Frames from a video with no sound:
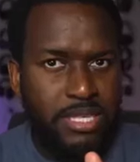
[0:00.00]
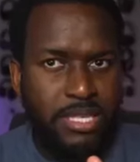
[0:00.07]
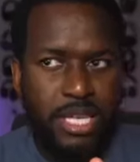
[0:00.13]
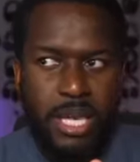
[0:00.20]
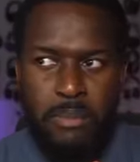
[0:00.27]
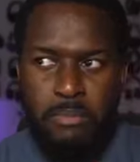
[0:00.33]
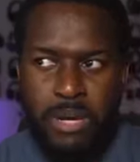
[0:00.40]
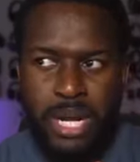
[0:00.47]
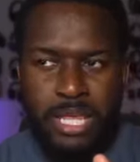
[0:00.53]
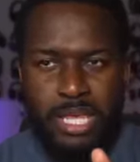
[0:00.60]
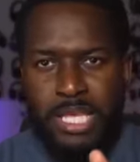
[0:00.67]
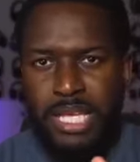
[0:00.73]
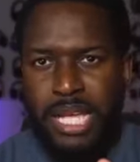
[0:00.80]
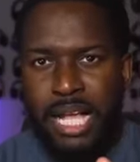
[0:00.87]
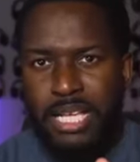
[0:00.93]
the same, but I
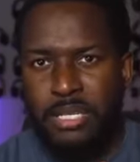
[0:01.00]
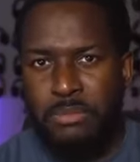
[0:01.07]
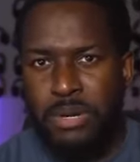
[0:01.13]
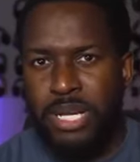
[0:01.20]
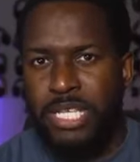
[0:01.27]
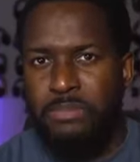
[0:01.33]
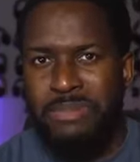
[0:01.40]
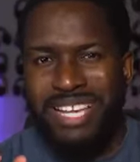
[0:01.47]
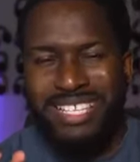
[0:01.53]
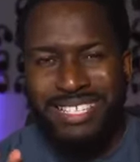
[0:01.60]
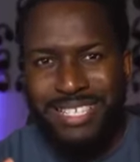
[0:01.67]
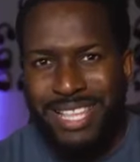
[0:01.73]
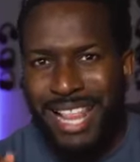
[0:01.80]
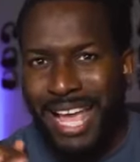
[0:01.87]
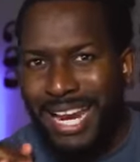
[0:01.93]
think the Galaxy Bud is my
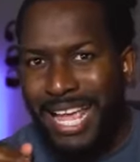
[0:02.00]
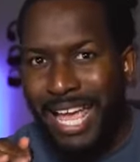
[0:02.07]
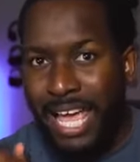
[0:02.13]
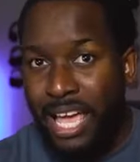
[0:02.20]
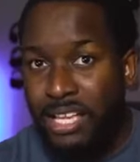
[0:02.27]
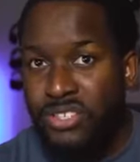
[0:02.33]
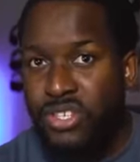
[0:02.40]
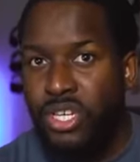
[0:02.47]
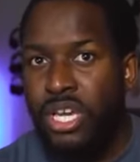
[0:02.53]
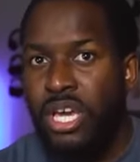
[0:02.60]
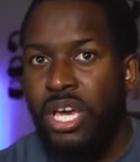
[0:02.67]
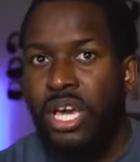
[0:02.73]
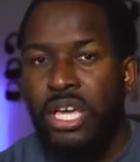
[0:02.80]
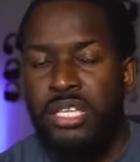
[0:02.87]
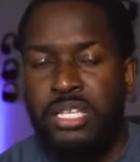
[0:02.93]
slight edge
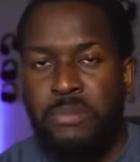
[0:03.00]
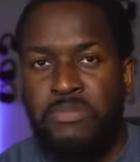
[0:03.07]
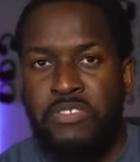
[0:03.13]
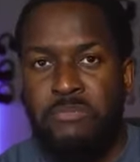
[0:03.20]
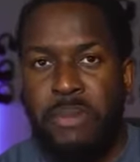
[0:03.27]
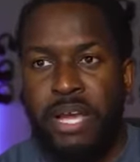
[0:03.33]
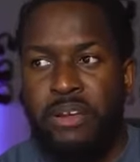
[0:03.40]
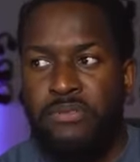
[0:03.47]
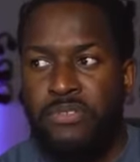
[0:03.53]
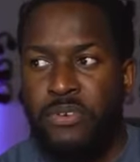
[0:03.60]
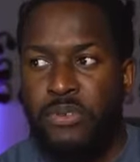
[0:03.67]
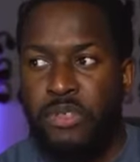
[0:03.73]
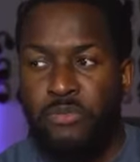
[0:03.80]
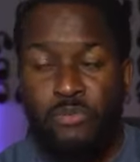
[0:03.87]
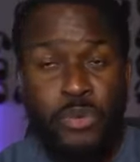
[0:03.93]
in terms of
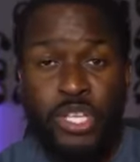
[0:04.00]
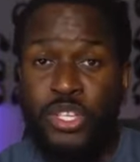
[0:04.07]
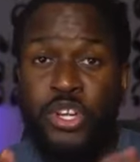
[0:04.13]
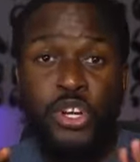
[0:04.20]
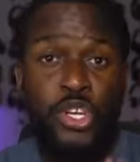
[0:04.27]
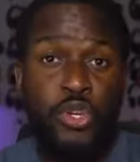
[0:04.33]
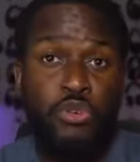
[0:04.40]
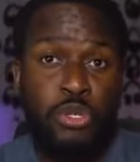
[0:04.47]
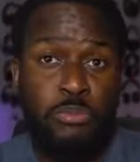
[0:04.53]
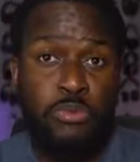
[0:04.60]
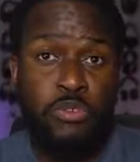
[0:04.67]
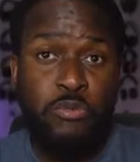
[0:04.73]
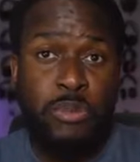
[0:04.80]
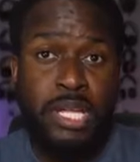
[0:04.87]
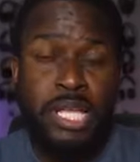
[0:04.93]
microphone. They've really done a huge
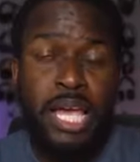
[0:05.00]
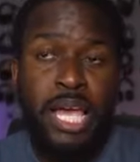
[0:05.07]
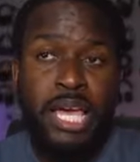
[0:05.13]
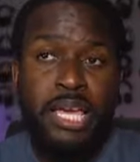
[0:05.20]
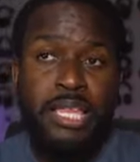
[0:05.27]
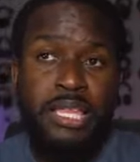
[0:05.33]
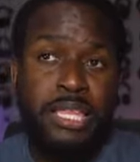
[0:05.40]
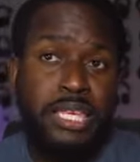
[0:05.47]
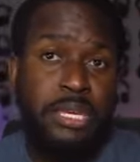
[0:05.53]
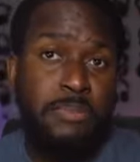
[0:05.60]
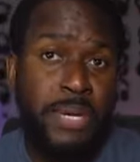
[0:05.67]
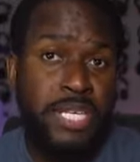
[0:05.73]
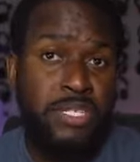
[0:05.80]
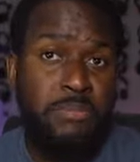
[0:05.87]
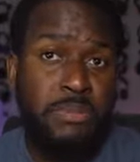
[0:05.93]
improvement. The
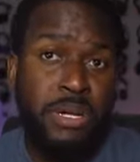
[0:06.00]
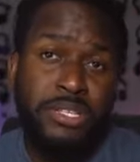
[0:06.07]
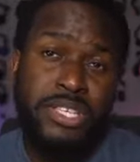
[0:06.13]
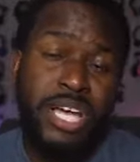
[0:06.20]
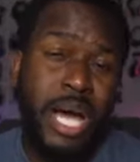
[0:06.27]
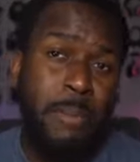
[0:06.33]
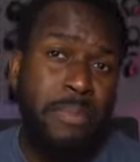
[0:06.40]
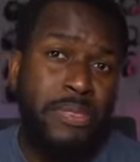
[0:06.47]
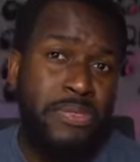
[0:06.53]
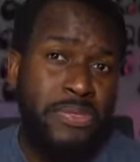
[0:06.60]
Pixel Buds come in